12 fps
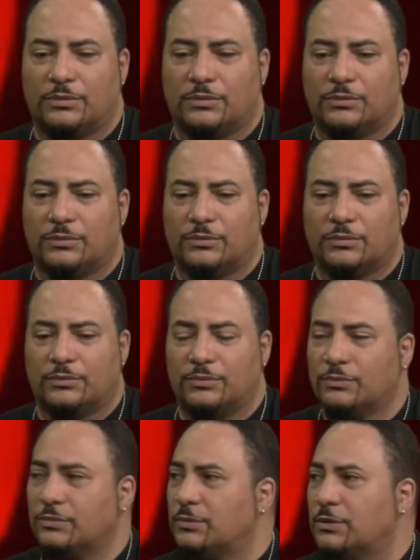
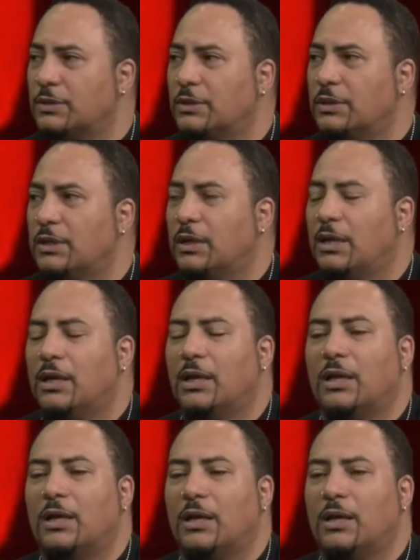
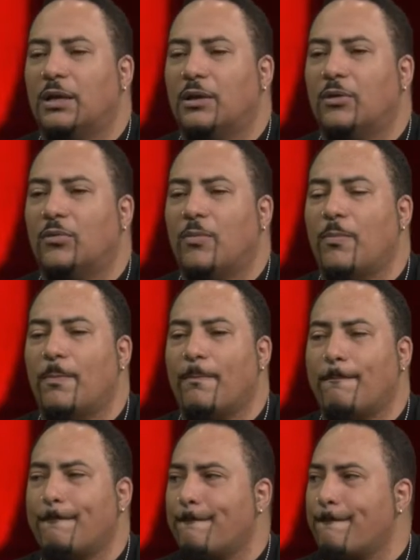
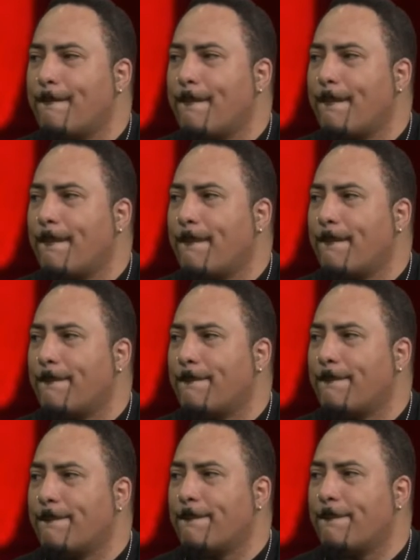
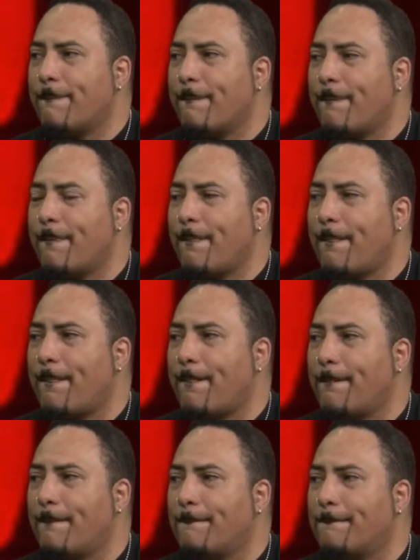
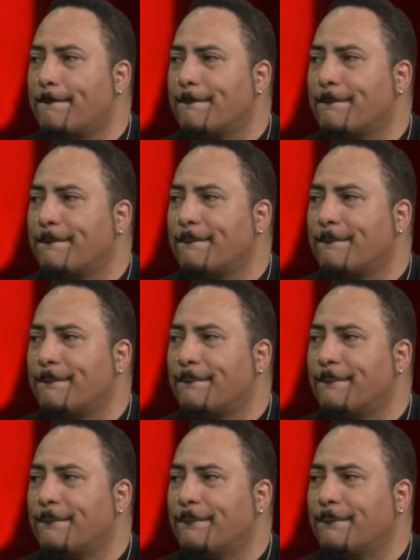
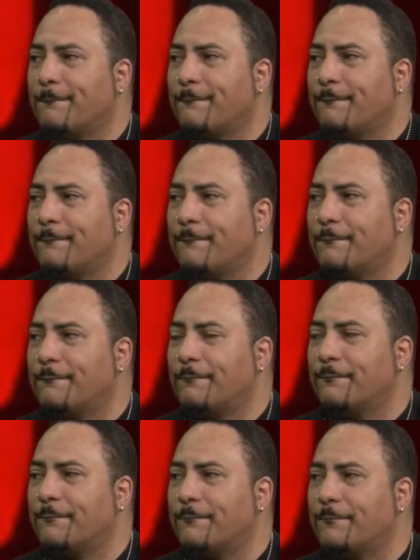
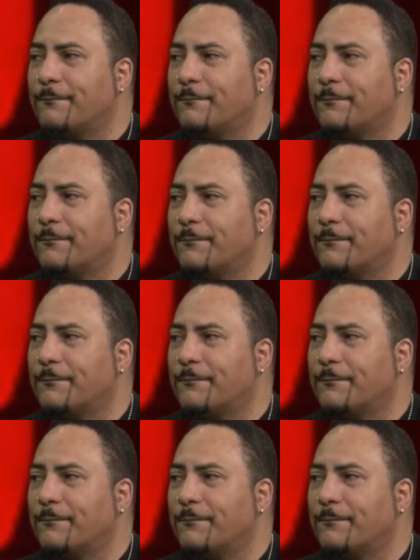[no speech]